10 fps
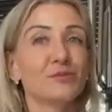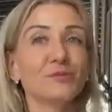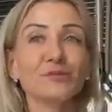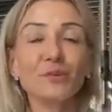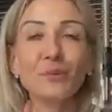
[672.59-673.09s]
So
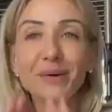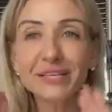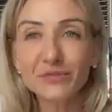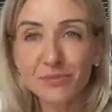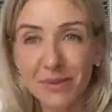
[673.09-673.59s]
we must
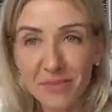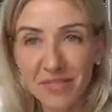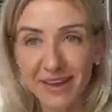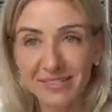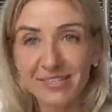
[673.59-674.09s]
always remember
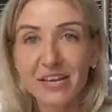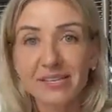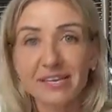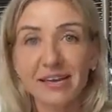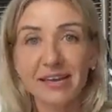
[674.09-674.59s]
that,
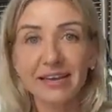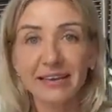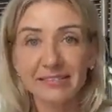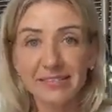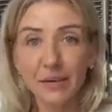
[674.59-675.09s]
taking a
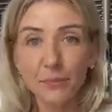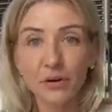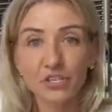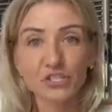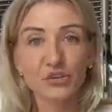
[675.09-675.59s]
holistic
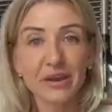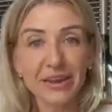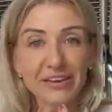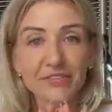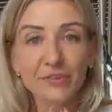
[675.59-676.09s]
approach to
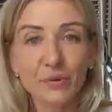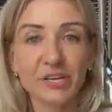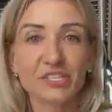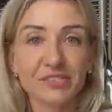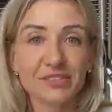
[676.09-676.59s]
any of the
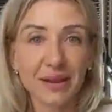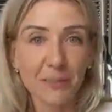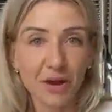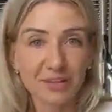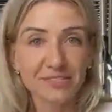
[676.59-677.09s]
questions that
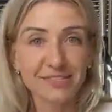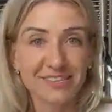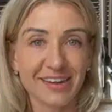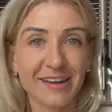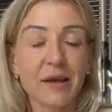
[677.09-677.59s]
I'm asked
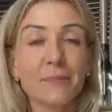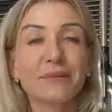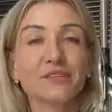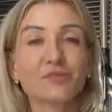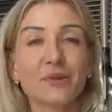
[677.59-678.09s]
today.
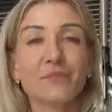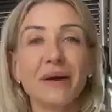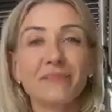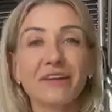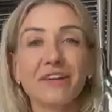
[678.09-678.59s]
Please remember,
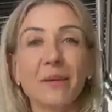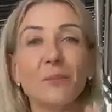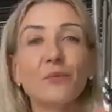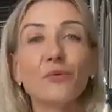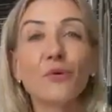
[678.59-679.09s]
I'm giving a
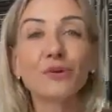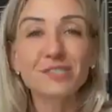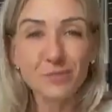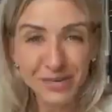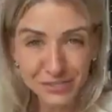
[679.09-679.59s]

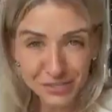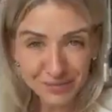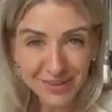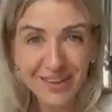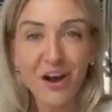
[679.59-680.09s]
broad
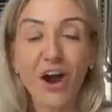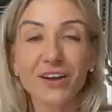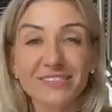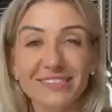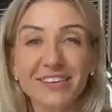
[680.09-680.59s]
spectrum
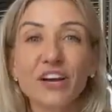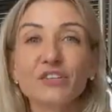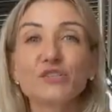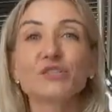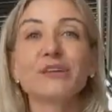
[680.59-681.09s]
answer
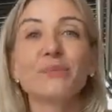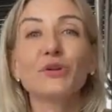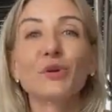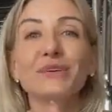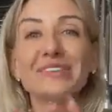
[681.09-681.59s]
to
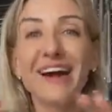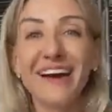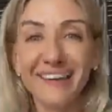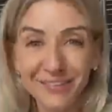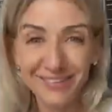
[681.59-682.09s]
someone who is
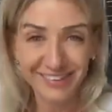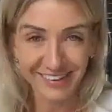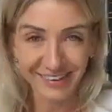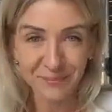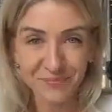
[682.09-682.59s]

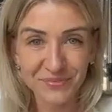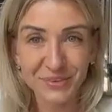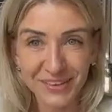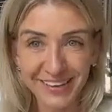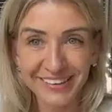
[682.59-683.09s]
healthy.
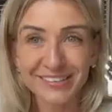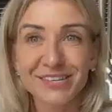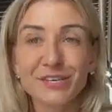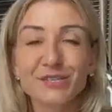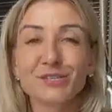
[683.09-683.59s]
Okay?
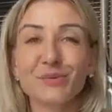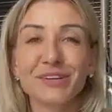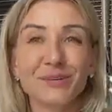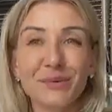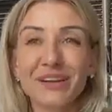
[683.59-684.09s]
So
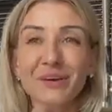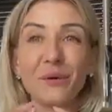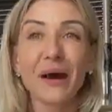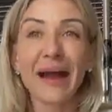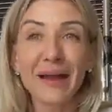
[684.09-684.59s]

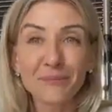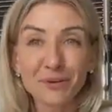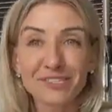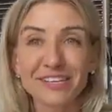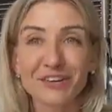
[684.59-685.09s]
I am
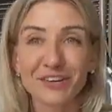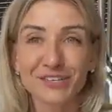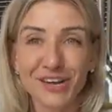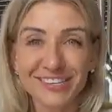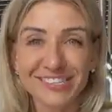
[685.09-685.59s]
personally not
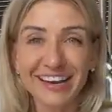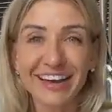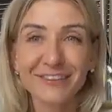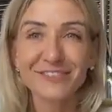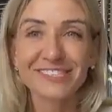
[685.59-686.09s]
a doctor.
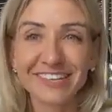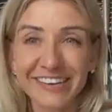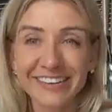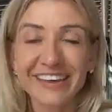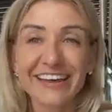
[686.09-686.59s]
I've
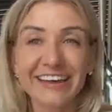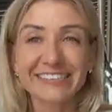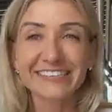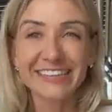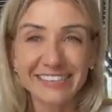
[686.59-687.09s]
studied
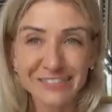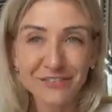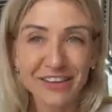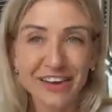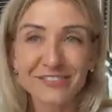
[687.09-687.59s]

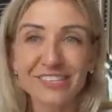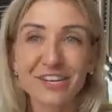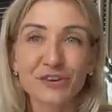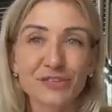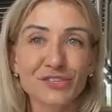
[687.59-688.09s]
extensively. I've
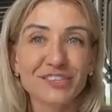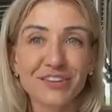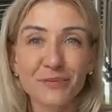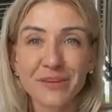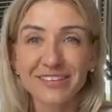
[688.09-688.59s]
studied ozone
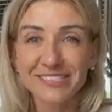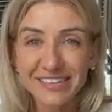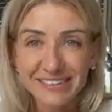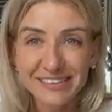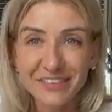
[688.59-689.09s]
therapy
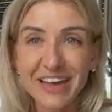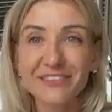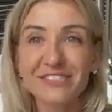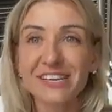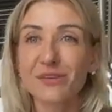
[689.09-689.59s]
extensively.
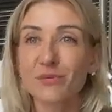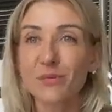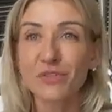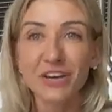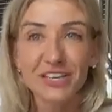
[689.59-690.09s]
I've studied
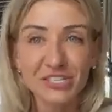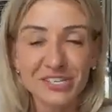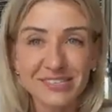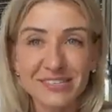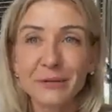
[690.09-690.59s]
with
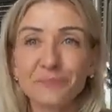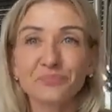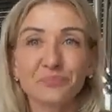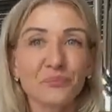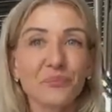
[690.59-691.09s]
pathologists.
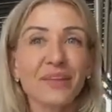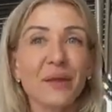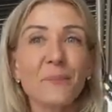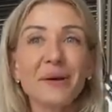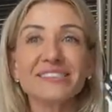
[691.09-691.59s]

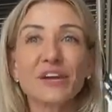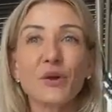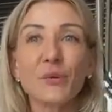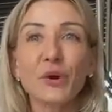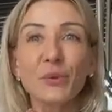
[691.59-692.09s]
But
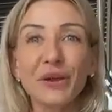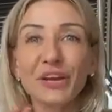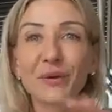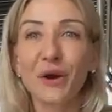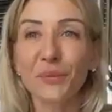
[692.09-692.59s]
we are
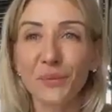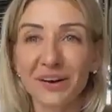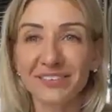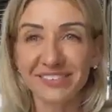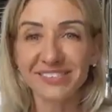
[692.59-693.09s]
working on
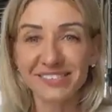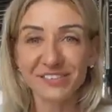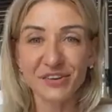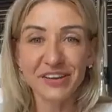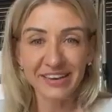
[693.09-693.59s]

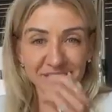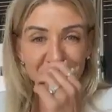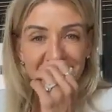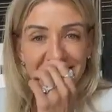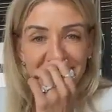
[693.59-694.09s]
wellness. Okay,
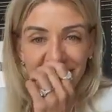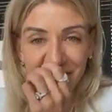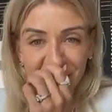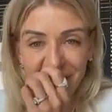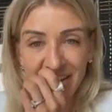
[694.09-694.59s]
so let's have a
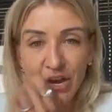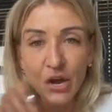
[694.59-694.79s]
look.